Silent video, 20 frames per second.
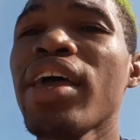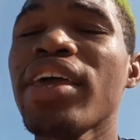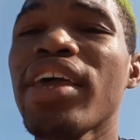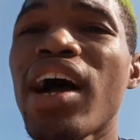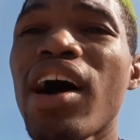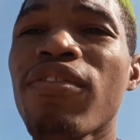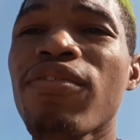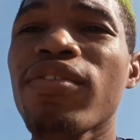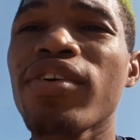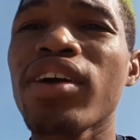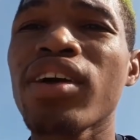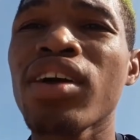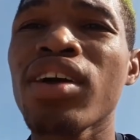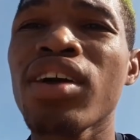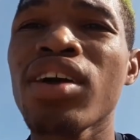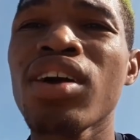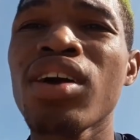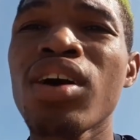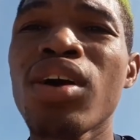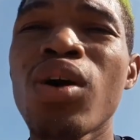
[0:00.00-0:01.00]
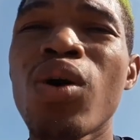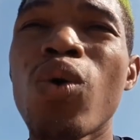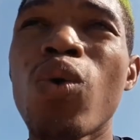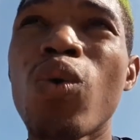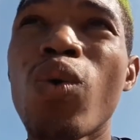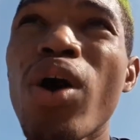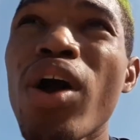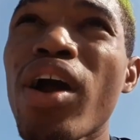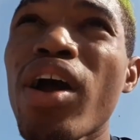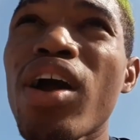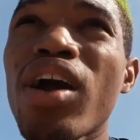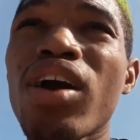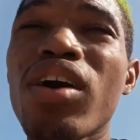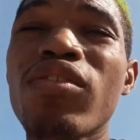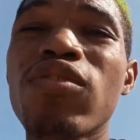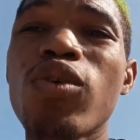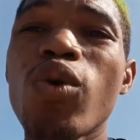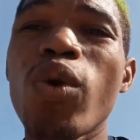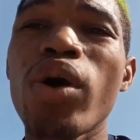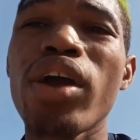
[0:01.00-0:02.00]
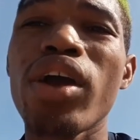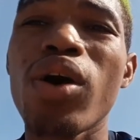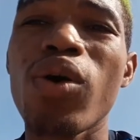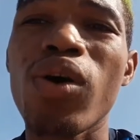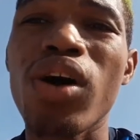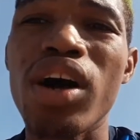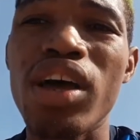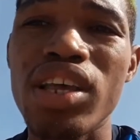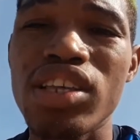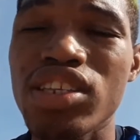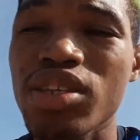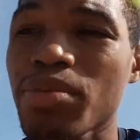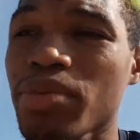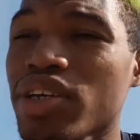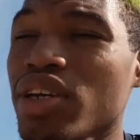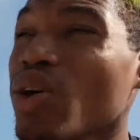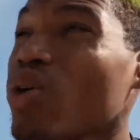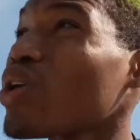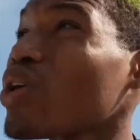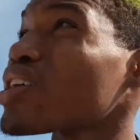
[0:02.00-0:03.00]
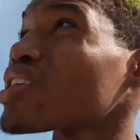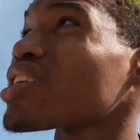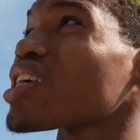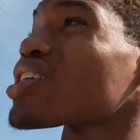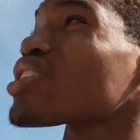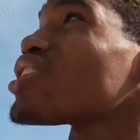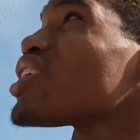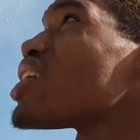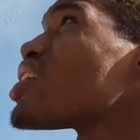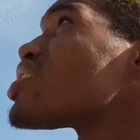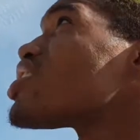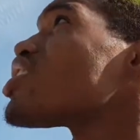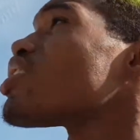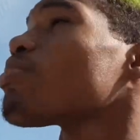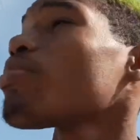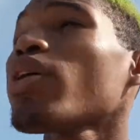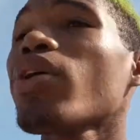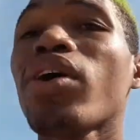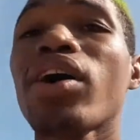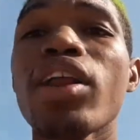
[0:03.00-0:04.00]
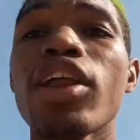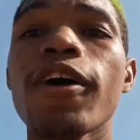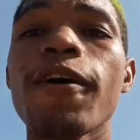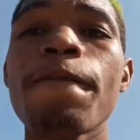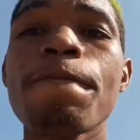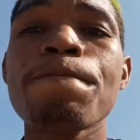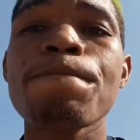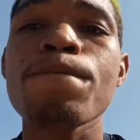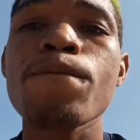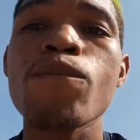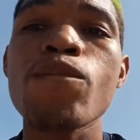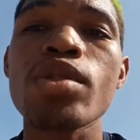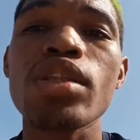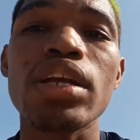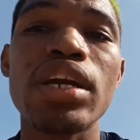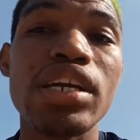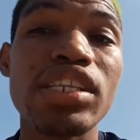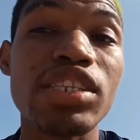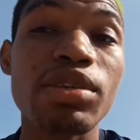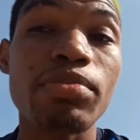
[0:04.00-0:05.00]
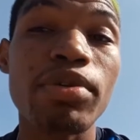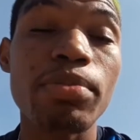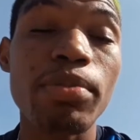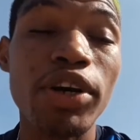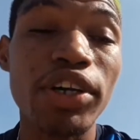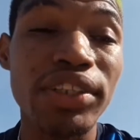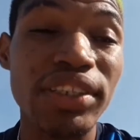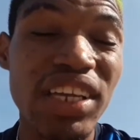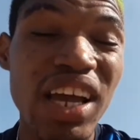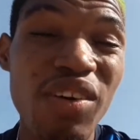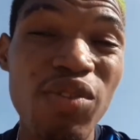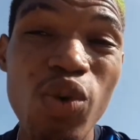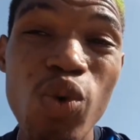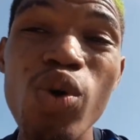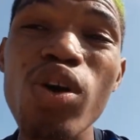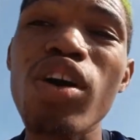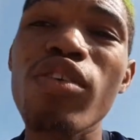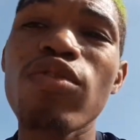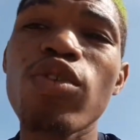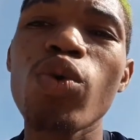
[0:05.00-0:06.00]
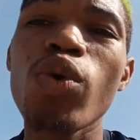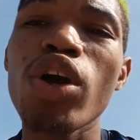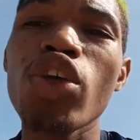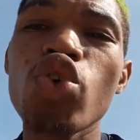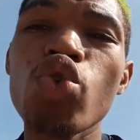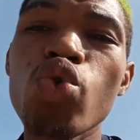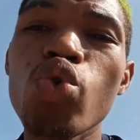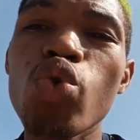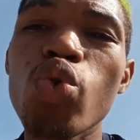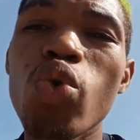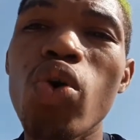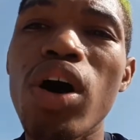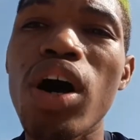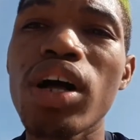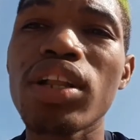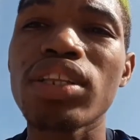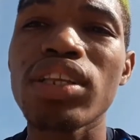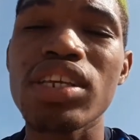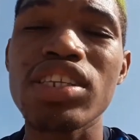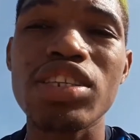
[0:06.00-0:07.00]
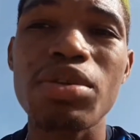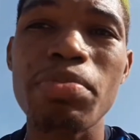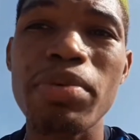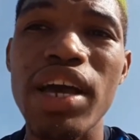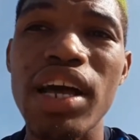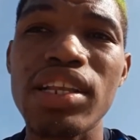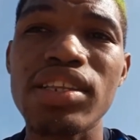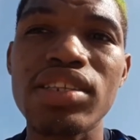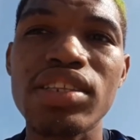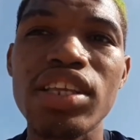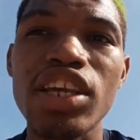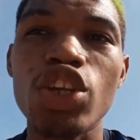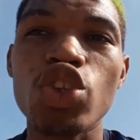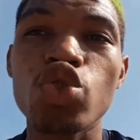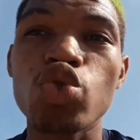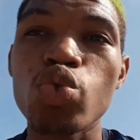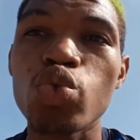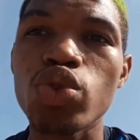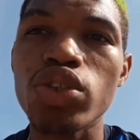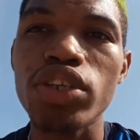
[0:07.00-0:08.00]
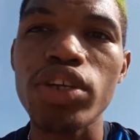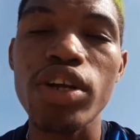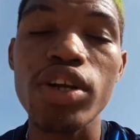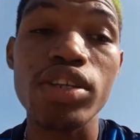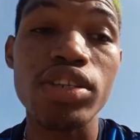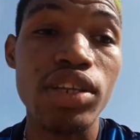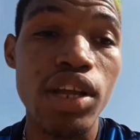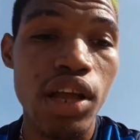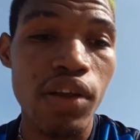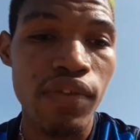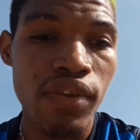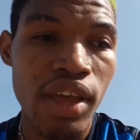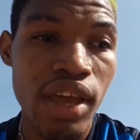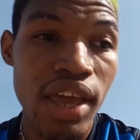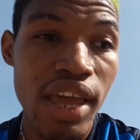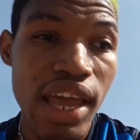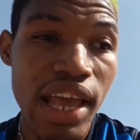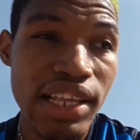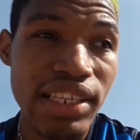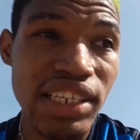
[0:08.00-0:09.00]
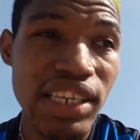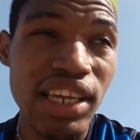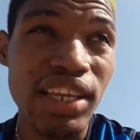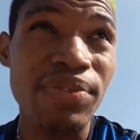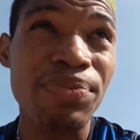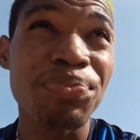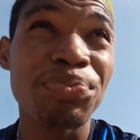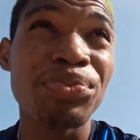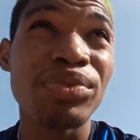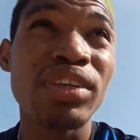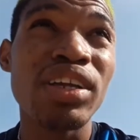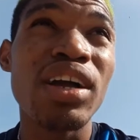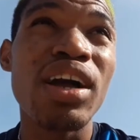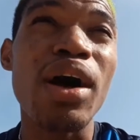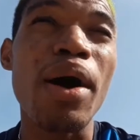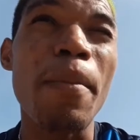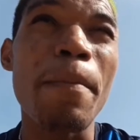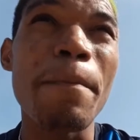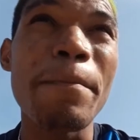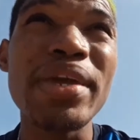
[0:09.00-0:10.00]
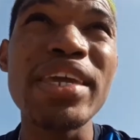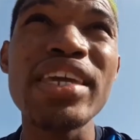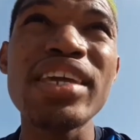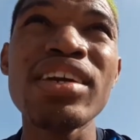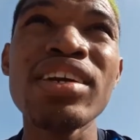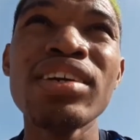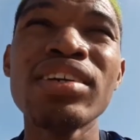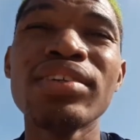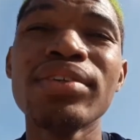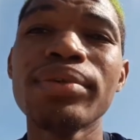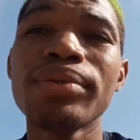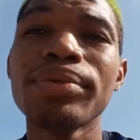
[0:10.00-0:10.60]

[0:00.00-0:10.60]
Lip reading: You have to work for where you want, you see me? What's that choice thing me a while ago? You see me? But you have to work for where you want, you see me, and stay true to yourself. You see it? Me